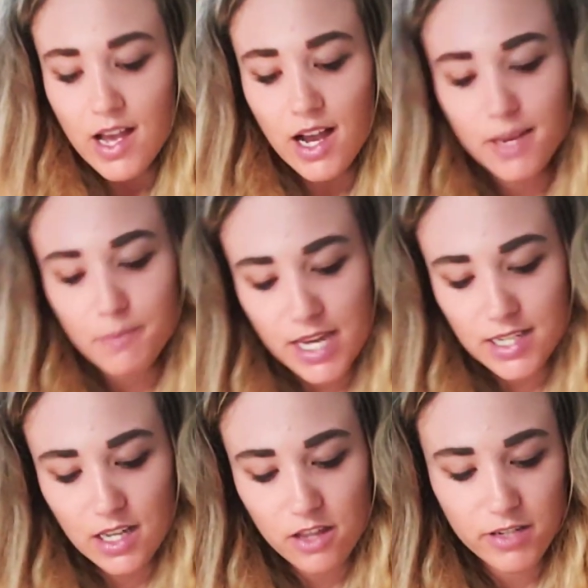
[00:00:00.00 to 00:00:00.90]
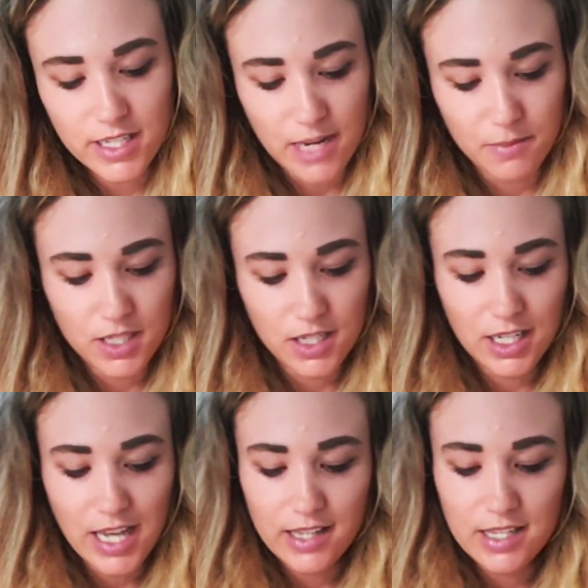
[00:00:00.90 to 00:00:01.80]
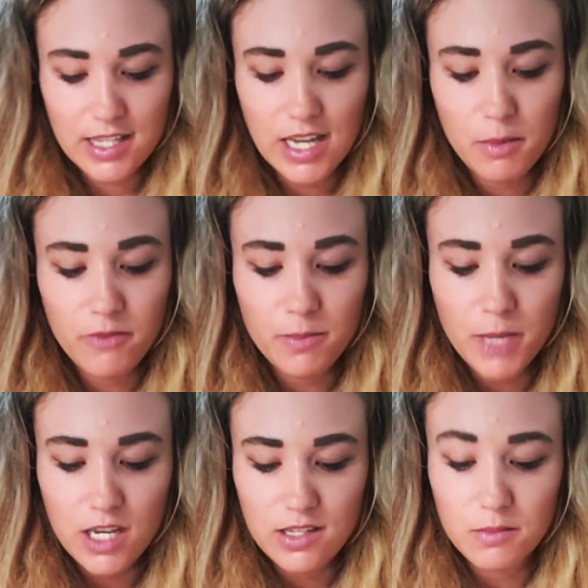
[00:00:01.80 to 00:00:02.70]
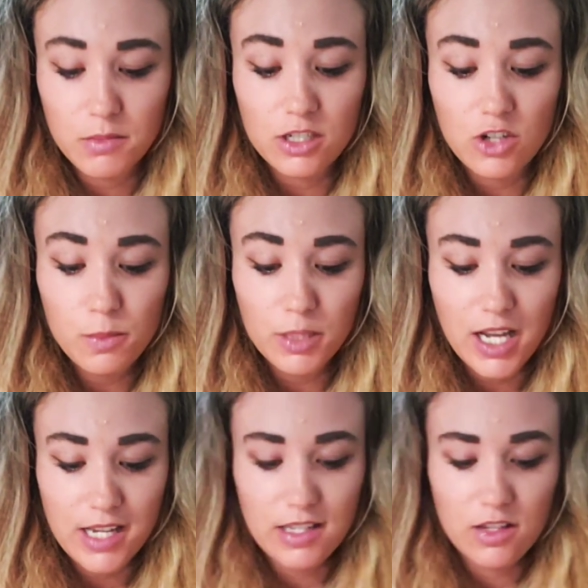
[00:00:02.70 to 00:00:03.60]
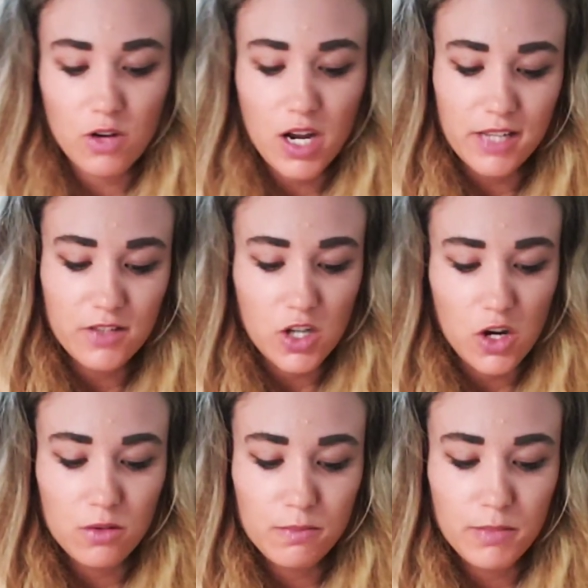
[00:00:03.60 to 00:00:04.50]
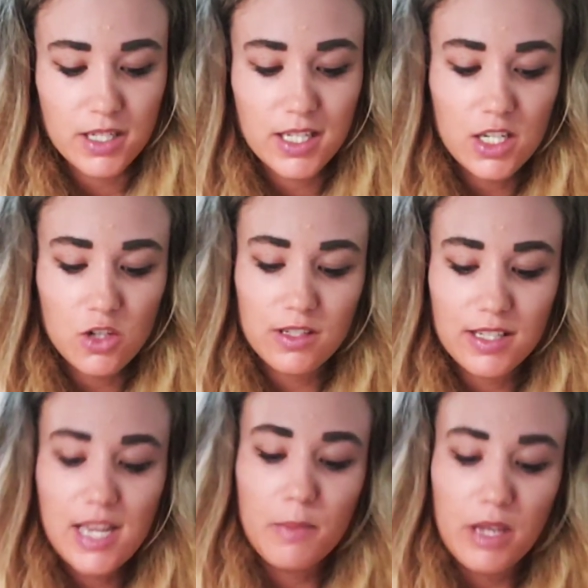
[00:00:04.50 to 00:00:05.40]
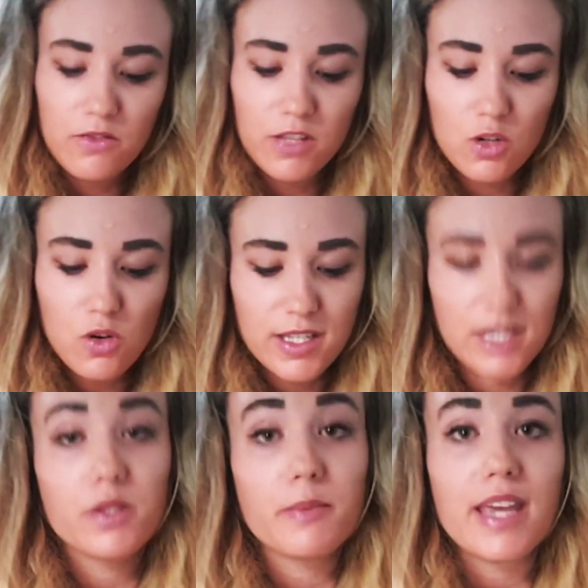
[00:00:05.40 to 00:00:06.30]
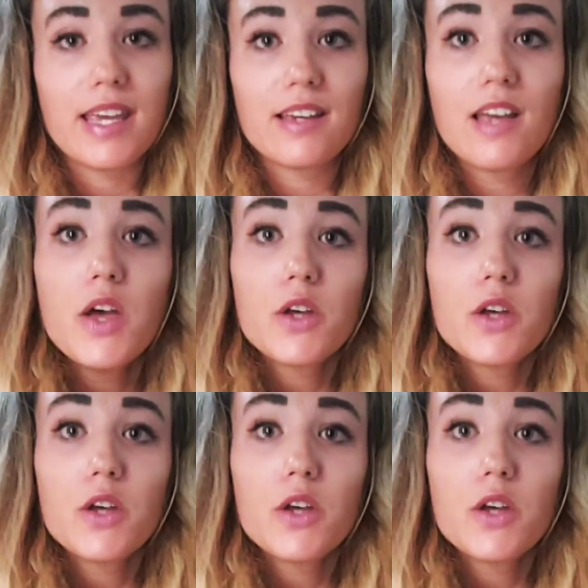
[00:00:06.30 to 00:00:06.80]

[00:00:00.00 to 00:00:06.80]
I made another attempt to collect the name of the person monopolizing the grindstone, but he couldn't hear me for the noise he was making,